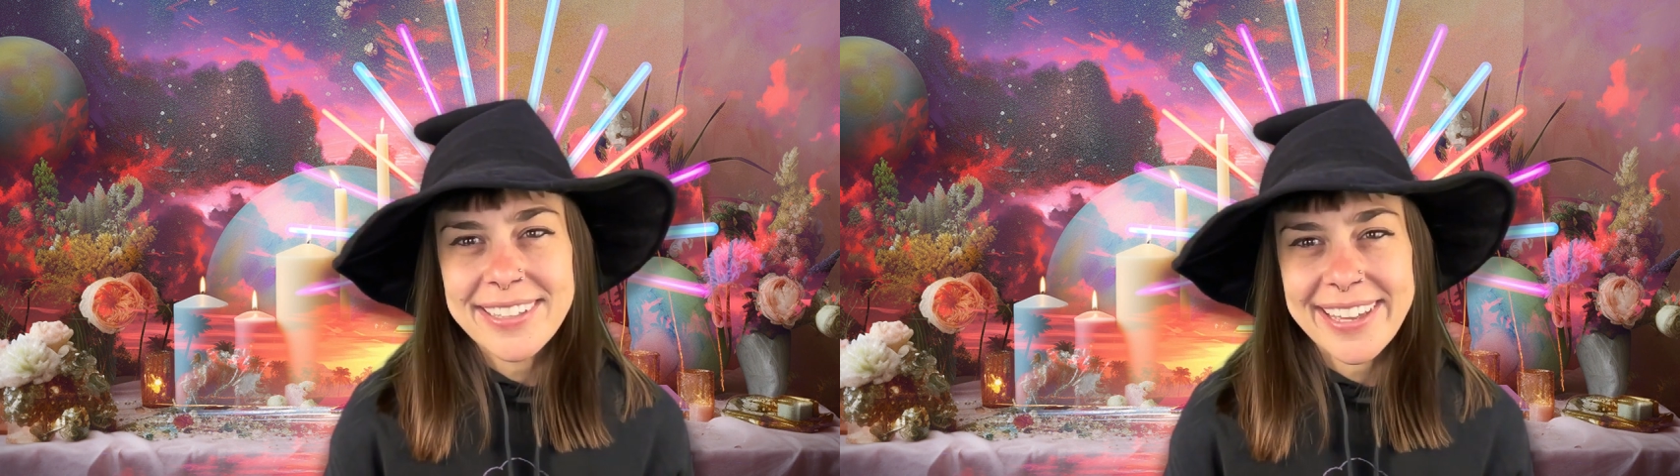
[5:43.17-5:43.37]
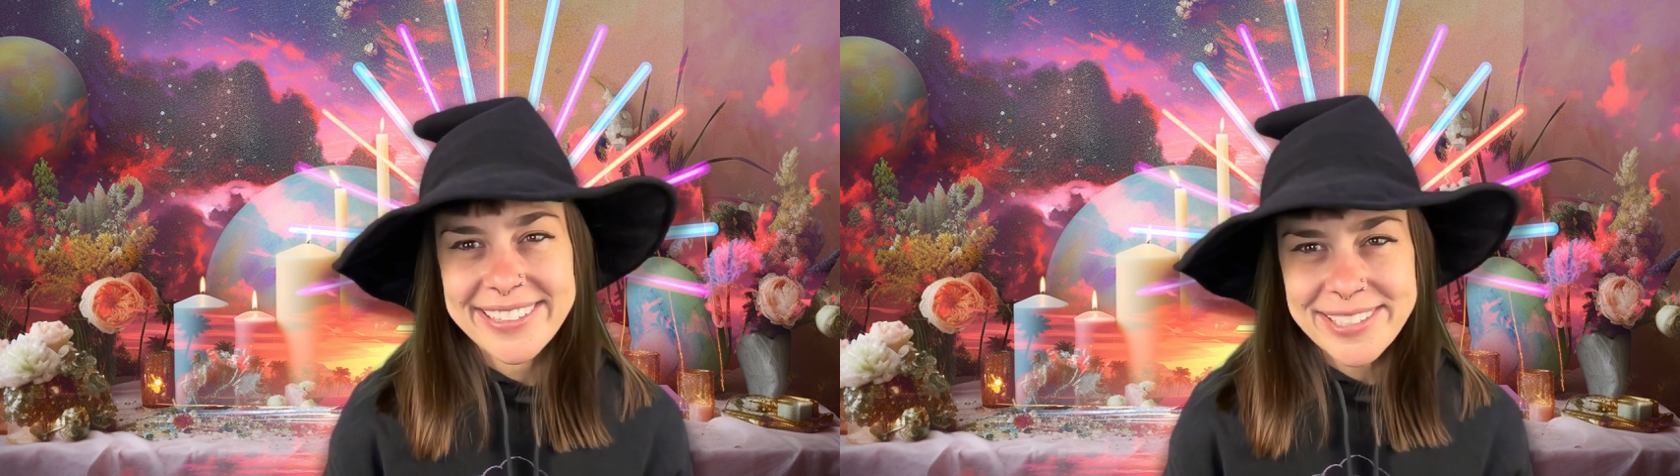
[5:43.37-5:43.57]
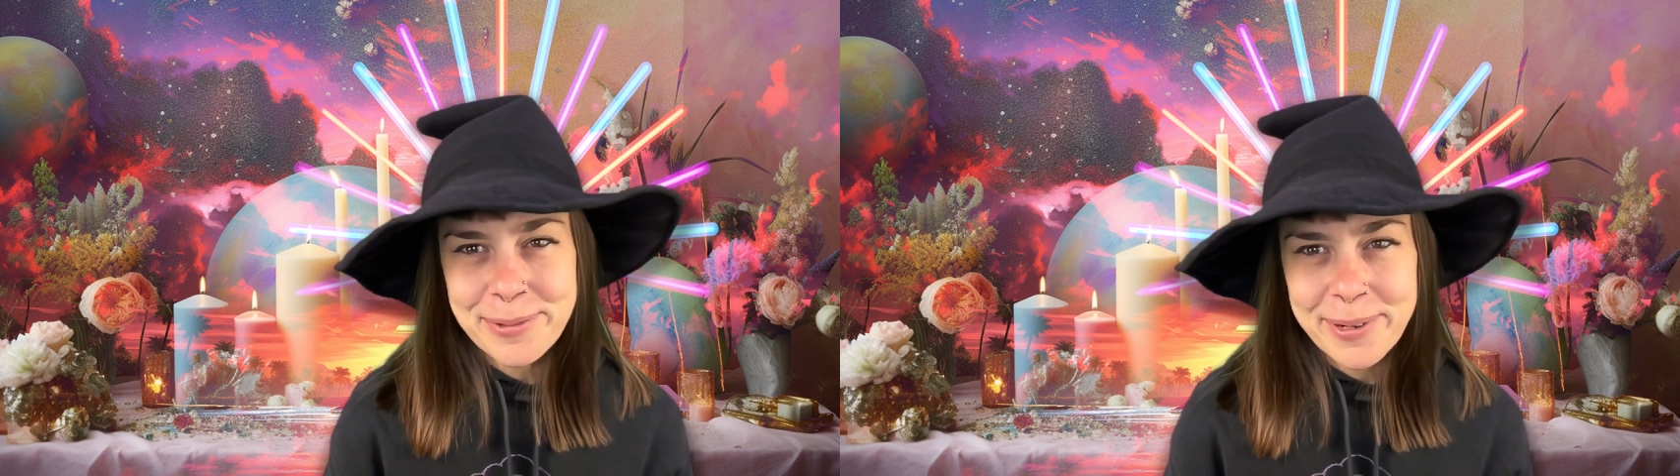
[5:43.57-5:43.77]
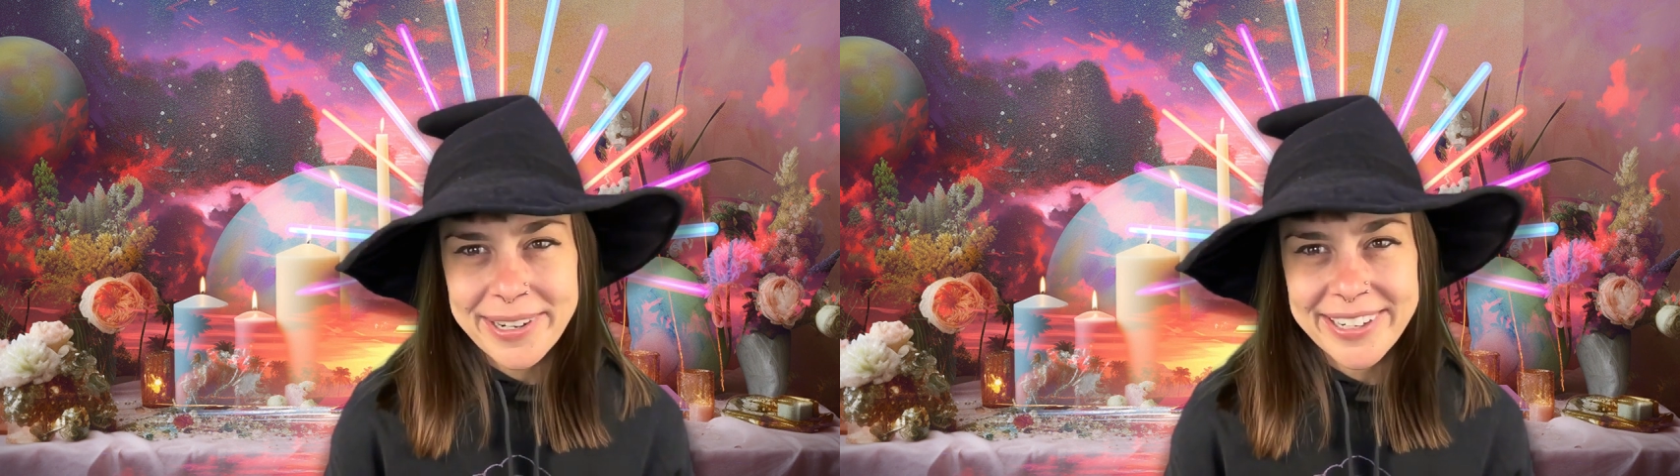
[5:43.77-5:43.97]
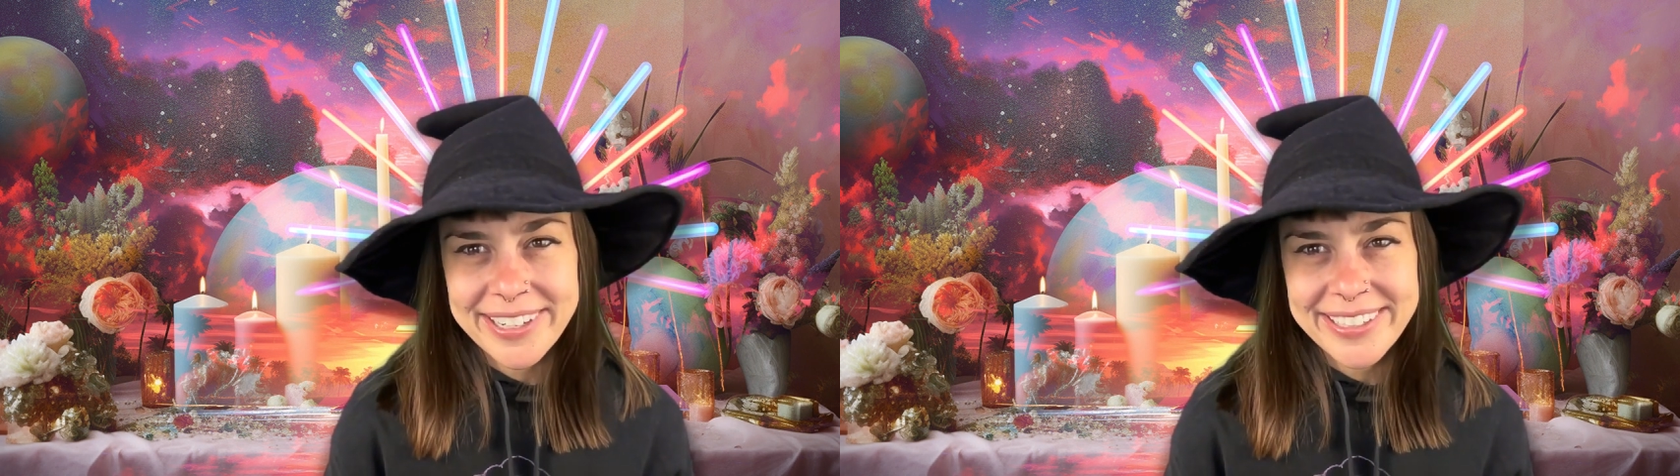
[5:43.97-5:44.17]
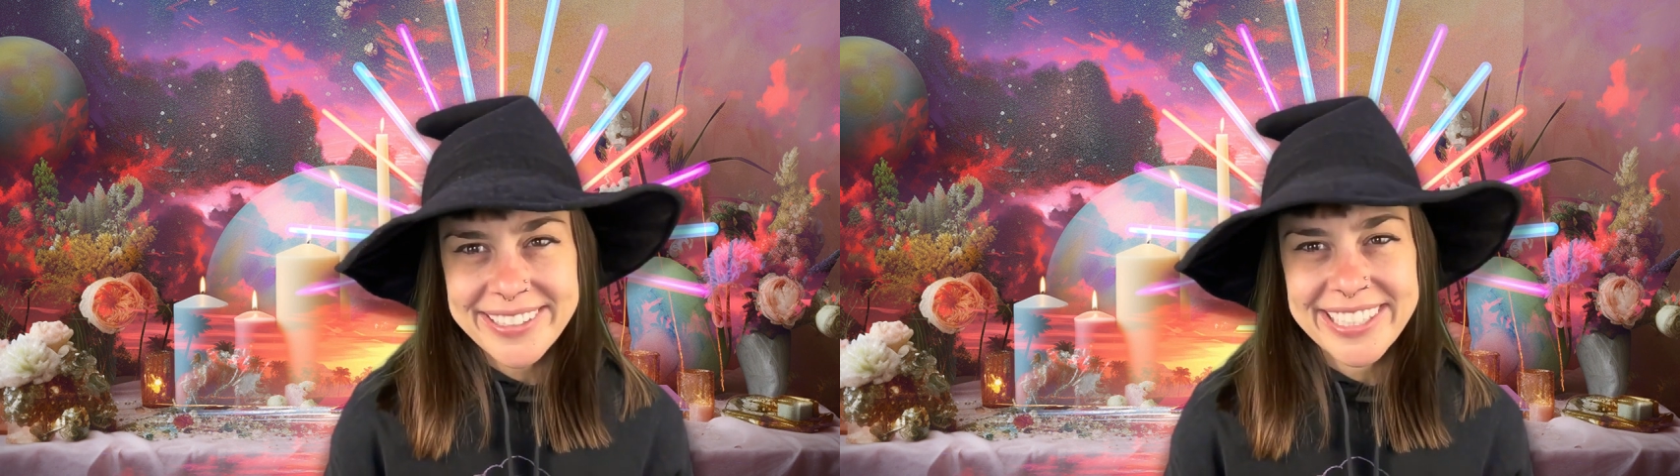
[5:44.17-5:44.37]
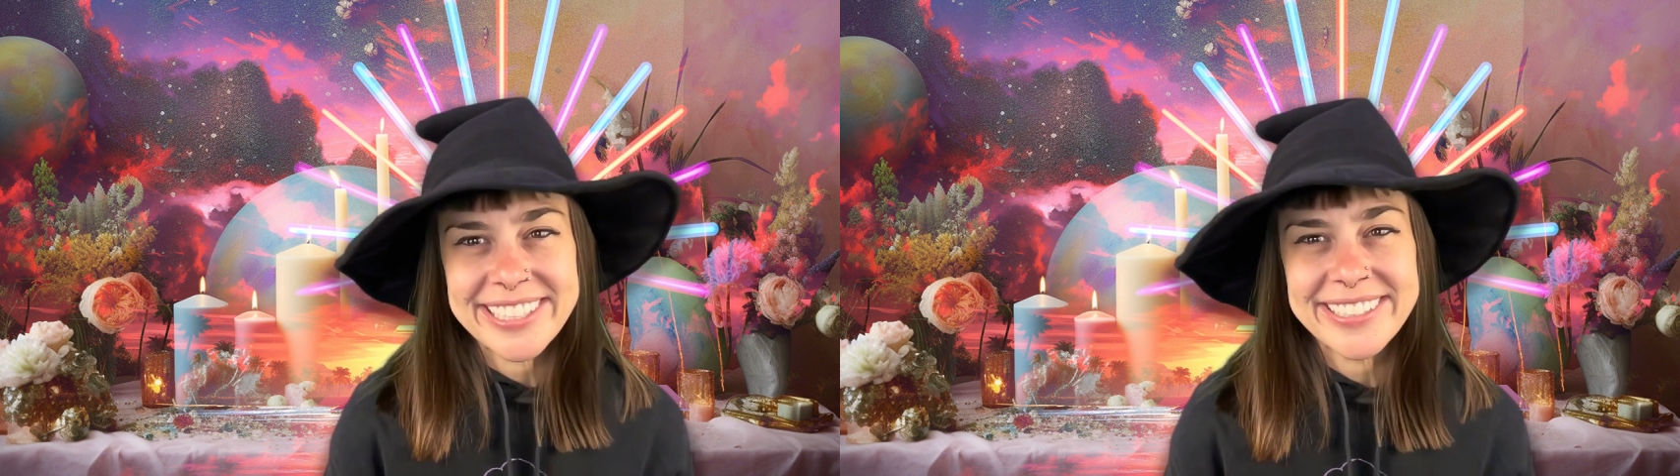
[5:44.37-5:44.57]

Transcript: as you are in